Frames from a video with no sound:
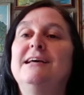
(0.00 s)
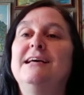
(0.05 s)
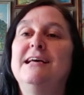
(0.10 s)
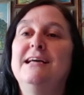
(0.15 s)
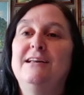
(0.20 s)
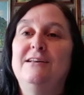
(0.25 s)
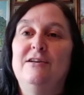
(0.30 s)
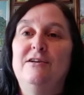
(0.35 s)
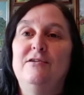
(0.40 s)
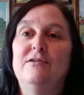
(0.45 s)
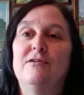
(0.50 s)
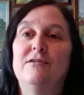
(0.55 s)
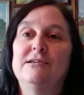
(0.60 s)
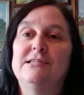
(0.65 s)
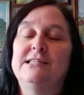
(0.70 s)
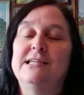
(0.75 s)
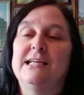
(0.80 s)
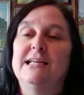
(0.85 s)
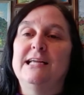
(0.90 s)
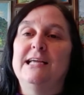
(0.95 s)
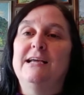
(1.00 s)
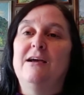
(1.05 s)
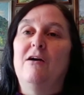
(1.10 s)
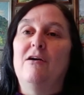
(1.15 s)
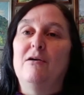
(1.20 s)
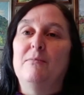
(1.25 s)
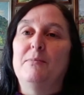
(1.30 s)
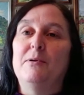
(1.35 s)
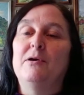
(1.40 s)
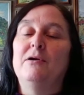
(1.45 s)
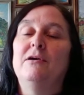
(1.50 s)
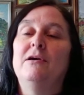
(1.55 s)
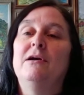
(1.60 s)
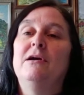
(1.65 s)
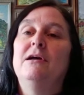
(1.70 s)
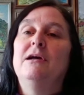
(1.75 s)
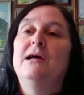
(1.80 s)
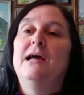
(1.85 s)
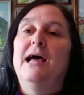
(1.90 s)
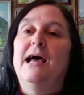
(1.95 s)
in New York City harbor
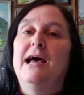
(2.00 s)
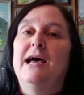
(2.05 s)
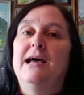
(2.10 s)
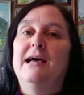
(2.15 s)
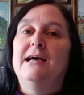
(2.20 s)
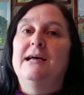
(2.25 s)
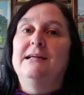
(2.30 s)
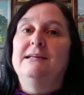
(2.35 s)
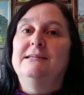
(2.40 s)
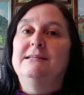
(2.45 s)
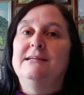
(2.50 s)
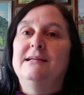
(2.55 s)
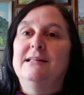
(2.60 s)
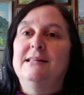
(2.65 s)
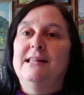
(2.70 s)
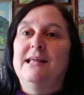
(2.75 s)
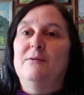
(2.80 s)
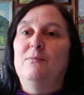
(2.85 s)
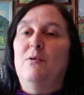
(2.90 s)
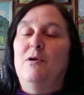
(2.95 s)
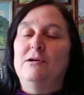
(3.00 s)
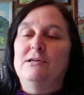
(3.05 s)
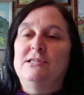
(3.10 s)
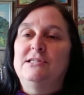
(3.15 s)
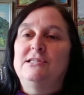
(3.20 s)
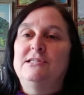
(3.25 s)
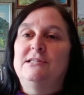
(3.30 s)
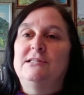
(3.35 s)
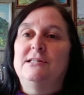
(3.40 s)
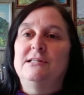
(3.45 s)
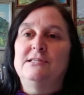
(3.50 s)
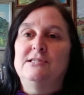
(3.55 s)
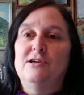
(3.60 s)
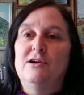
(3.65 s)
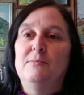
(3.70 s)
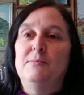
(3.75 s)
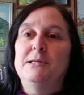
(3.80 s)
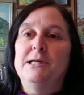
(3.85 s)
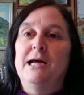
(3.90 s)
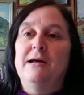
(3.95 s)
and they watched the
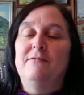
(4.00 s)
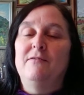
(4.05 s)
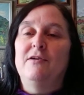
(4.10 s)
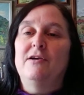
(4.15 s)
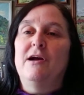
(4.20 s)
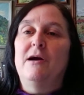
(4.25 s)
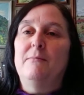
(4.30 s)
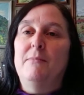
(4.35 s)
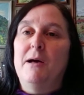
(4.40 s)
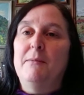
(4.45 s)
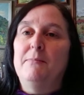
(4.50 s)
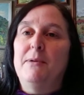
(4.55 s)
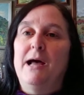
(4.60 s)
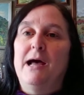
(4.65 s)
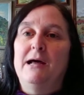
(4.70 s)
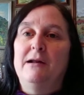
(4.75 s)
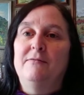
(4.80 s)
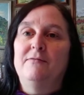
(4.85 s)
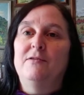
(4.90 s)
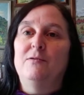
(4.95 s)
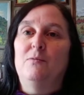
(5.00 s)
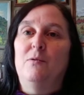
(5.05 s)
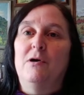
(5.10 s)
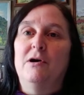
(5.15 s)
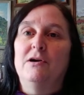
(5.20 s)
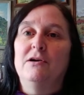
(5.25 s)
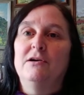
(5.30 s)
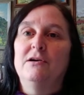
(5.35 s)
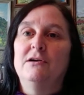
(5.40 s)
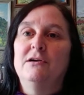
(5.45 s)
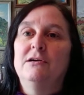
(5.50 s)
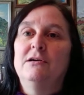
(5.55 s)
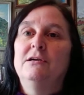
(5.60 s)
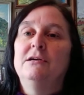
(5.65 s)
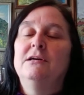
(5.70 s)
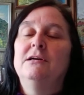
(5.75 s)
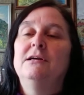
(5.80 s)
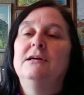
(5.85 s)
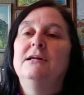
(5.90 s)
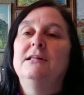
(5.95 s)
scuba diver come up out of the water.
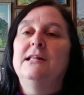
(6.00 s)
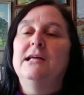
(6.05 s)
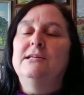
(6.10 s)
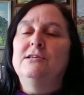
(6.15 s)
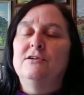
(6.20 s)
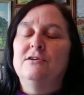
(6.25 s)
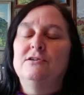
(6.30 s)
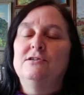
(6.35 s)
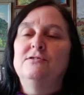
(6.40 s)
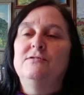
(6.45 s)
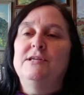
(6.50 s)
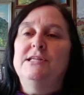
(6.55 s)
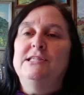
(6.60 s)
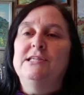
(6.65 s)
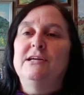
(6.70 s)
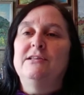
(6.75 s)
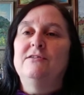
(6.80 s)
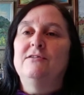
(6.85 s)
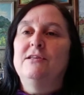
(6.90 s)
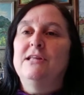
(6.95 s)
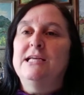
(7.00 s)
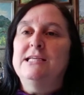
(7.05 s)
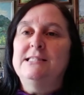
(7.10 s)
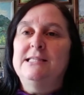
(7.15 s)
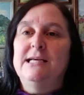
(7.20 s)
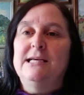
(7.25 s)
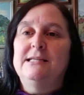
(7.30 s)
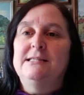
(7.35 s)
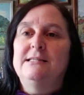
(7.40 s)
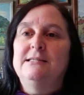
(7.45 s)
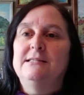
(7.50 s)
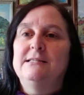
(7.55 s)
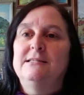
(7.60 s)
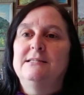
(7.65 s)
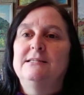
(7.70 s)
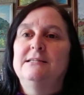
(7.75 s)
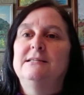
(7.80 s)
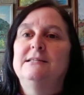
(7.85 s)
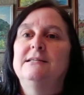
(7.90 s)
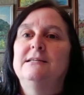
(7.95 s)
They turned to each other and they said,
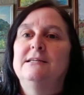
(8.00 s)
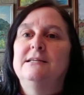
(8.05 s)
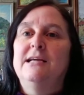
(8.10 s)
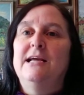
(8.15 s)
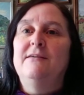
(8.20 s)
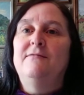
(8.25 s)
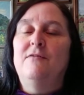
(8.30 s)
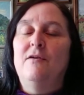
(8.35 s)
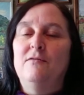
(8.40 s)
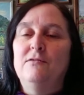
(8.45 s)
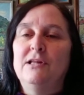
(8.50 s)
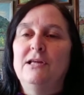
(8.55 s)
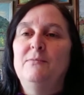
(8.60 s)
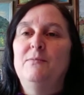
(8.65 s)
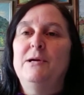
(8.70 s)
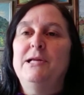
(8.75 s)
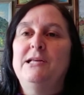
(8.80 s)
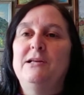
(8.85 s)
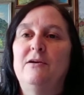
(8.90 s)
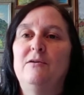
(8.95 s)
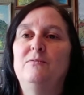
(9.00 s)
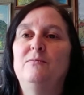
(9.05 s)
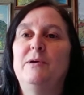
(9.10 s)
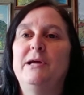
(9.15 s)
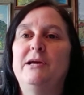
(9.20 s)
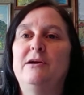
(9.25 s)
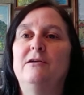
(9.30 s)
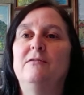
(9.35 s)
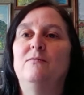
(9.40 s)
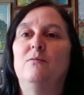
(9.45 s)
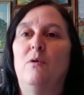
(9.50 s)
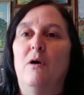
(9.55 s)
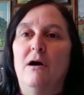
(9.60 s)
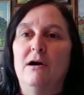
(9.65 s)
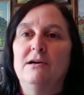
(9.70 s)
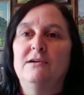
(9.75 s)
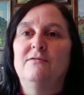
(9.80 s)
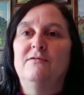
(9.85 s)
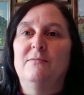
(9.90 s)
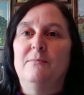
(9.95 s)
If only we'd known we could have
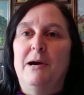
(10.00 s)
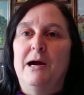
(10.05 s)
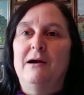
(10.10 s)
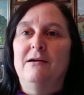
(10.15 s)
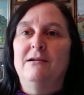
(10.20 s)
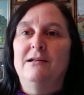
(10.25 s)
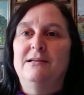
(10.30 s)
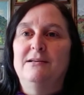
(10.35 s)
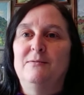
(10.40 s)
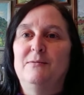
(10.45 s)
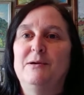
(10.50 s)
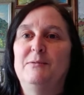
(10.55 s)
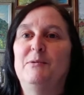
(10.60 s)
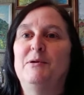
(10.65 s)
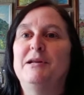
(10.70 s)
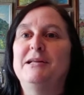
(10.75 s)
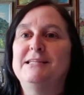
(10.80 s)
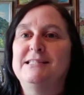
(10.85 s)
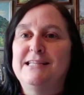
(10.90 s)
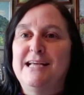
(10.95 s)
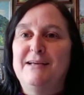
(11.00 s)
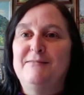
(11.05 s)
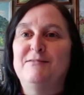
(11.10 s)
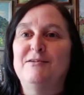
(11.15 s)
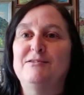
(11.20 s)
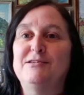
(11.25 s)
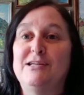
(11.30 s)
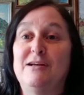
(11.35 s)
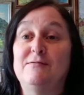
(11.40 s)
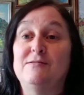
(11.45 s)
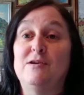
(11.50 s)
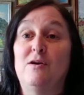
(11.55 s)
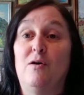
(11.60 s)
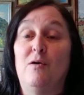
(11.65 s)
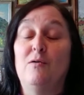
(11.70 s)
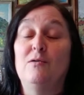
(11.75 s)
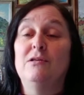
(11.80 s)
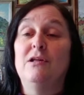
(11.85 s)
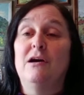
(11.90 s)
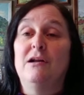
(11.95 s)
walked from Ireland, we would have saved ourselves a
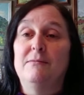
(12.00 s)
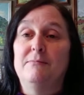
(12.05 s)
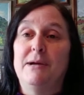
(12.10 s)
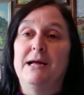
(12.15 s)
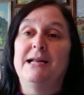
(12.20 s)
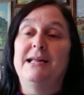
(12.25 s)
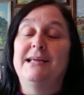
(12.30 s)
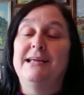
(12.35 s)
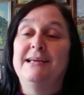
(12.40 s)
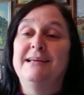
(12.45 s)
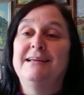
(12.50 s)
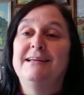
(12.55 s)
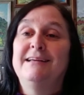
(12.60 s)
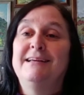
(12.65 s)
whole lot of money.